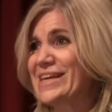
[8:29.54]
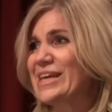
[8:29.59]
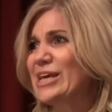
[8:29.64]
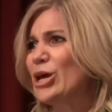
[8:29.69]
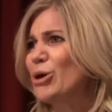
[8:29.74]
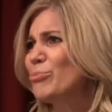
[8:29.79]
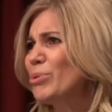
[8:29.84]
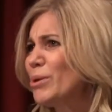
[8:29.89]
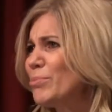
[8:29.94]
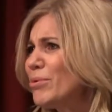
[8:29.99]

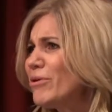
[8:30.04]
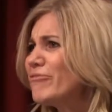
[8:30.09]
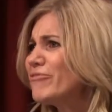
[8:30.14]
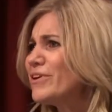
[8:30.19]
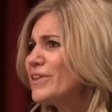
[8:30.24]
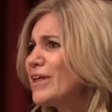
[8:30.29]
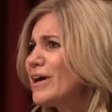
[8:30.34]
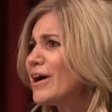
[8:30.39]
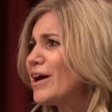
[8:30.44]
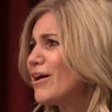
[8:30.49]
And people feel
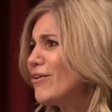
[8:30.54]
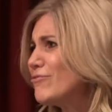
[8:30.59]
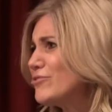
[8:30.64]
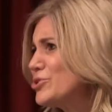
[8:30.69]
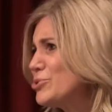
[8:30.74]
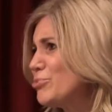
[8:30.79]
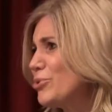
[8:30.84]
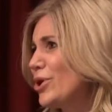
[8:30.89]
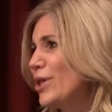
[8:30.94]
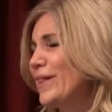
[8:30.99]

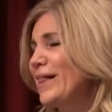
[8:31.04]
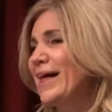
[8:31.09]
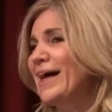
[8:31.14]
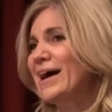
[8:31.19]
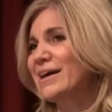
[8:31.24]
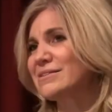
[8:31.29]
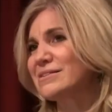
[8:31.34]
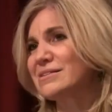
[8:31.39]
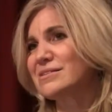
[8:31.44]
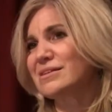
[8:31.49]
uncomfortable
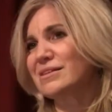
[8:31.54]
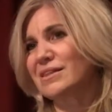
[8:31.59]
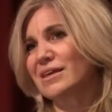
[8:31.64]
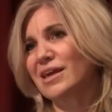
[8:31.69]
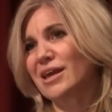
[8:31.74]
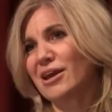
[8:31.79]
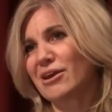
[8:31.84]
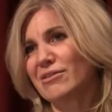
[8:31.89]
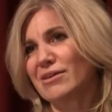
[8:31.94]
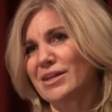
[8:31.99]
accessing the
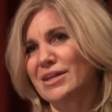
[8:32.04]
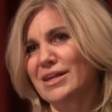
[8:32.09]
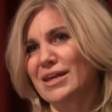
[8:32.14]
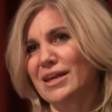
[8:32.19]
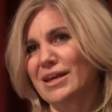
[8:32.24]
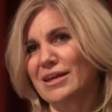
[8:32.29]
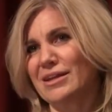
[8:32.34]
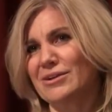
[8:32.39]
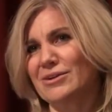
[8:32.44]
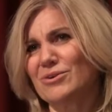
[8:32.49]
care they
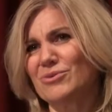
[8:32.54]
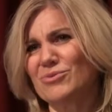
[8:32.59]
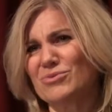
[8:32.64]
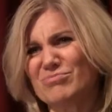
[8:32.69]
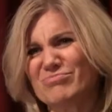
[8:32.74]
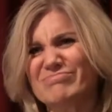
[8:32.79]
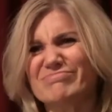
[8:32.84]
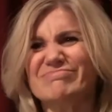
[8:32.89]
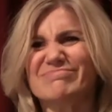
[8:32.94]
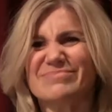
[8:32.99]
need,
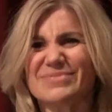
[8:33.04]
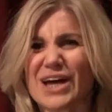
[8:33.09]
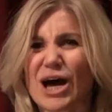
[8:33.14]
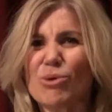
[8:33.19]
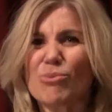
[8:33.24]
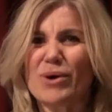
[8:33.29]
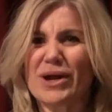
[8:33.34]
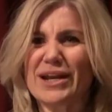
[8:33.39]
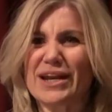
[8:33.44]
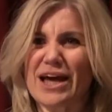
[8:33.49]
not
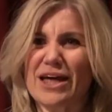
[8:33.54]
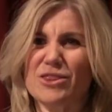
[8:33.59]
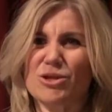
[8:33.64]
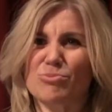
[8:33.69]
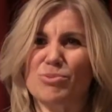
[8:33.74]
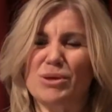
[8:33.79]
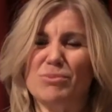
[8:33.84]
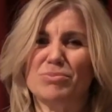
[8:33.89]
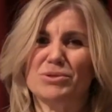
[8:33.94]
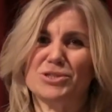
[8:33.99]
wanting other
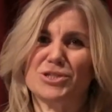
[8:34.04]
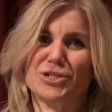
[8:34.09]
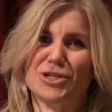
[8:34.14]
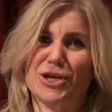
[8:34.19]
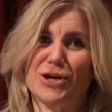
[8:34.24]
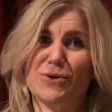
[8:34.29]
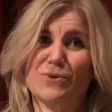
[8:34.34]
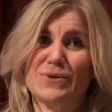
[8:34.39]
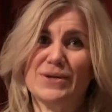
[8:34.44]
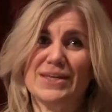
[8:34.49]
people to
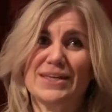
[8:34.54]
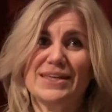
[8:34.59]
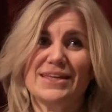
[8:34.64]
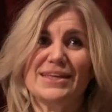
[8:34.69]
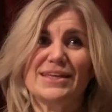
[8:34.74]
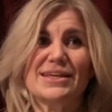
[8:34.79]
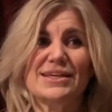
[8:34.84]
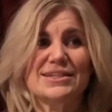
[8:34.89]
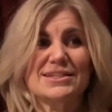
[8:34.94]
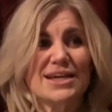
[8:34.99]
know.
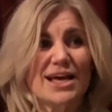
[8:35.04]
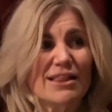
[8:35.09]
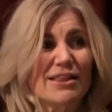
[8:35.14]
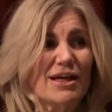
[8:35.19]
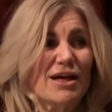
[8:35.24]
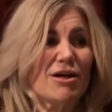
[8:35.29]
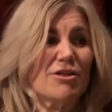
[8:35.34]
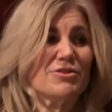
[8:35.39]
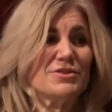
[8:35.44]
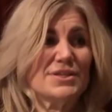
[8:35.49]

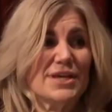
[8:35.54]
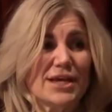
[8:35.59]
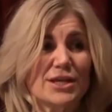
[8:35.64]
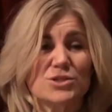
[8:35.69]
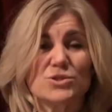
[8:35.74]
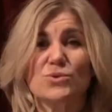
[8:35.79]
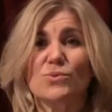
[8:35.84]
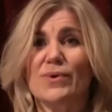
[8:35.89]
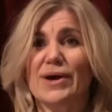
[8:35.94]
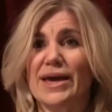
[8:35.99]
Telehealth takes
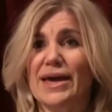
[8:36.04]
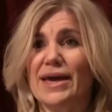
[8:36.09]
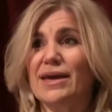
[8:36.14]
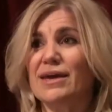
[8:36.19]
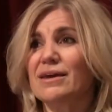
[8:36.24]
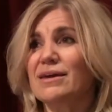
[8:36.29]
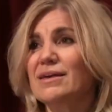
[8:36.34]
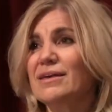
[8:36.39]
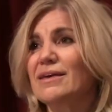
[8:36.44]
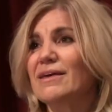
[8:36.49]
away
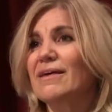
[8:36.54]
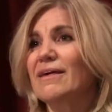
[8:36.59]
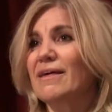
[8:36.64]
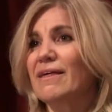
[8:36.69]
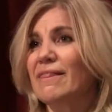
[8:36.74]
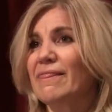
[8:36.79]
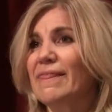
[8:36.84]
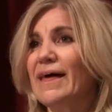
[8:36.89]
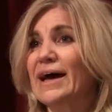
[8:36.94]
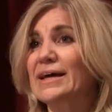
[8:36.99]

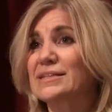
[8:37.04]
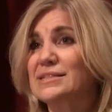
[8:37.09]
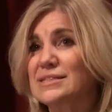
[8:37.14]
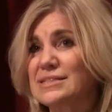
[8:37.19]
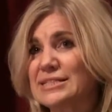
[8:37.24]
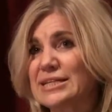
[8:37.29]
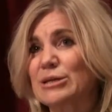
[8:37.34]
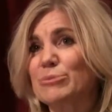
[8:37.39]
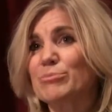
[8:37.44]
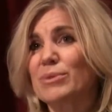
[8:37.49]
that
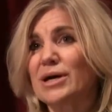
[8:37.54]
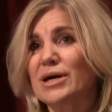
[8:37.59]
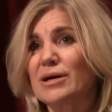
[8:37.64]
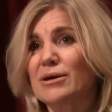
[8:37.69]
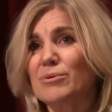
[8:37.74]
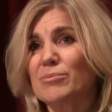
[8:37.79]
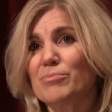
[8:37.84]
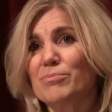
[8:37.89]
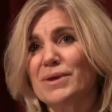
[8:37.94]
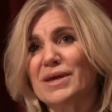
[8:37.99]
stigma
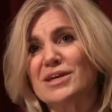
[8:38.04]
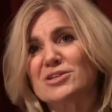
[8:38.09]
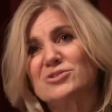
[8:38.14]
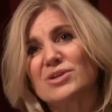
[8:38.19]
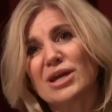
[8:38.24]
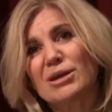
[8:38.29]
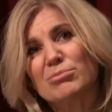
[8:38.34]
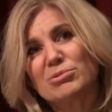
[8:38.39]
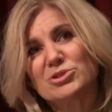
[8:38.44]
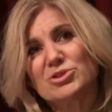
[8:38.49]
because they're
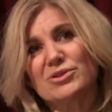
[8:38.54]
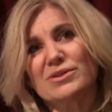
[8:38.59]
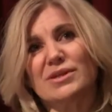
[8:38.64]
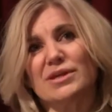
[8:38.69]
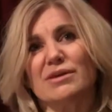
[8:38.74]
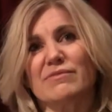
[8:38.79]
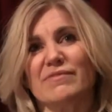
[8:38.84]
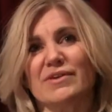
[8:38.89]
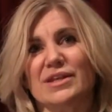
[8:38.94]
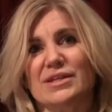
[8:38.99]
able to do it in the
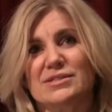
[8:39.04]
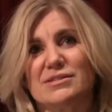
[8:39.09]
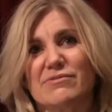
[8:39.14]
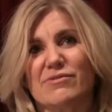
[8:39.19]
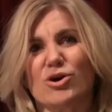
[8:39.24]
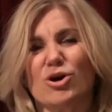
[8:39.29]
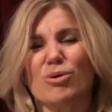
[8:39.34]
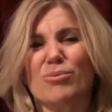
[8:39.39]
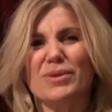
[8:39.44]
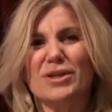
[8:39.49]
convenience of
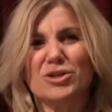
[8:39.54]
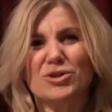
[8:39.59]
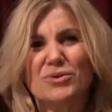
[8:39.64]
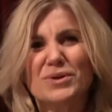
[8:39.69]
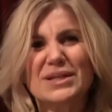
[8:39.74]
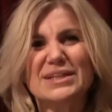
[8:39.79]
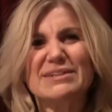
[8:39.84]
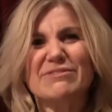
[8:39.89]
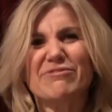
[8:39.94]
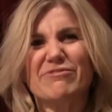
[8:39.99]
home. They don't
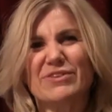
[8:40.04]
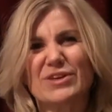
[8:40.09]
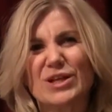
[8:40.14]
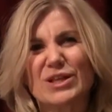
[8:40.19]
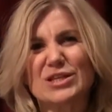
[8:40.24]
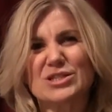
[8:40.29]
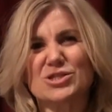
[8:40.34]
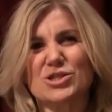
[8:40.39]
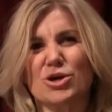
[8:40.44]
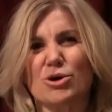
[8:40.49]
need to feel
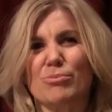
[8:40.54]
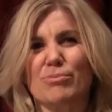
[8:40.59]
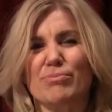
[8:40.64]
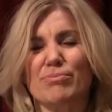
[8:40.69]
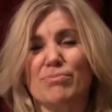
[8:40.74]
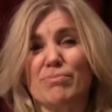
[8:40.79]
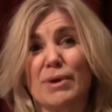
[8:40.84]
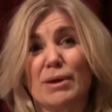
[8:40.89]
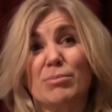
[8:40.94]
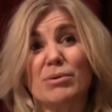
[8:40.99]
as though
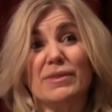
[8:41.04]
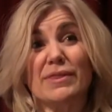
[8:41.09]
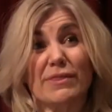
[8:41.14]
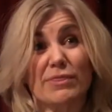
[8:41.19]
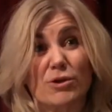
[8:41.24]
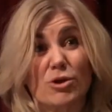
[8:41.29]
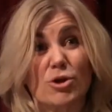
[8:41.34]
maybe that